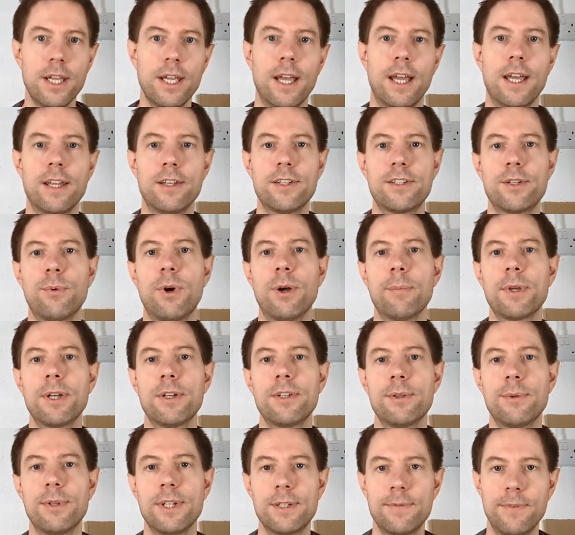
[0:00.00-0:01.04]
And so what I'm going
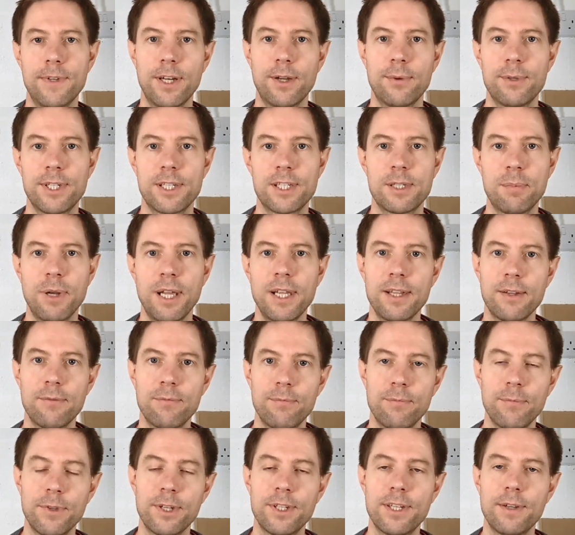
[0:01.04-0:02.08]
to do in this video is explain
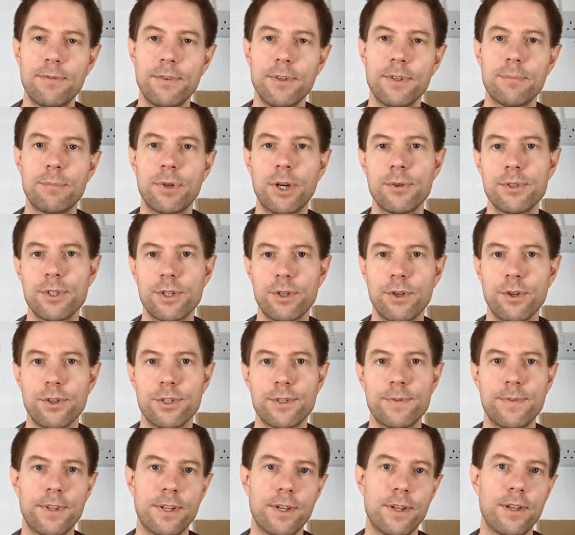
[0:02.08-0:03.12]
the different pros and
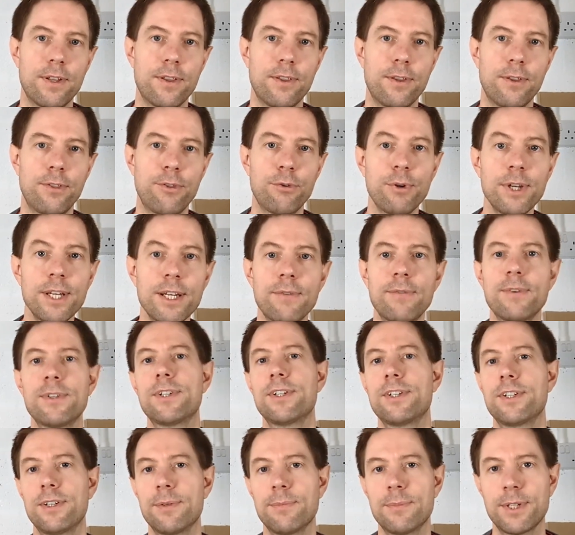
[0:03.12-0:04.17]
cons for the three different
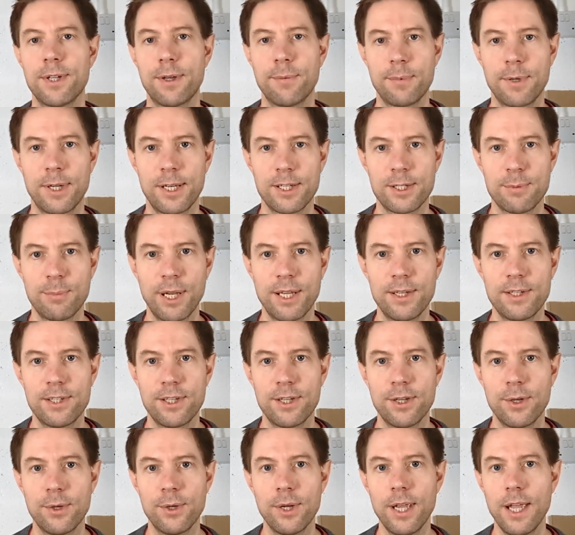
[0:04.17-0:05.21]
systems that I'm going to explain to
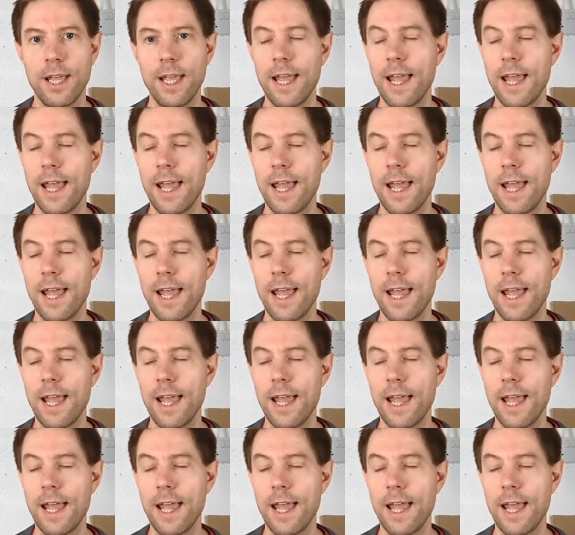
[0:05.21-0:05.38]
you.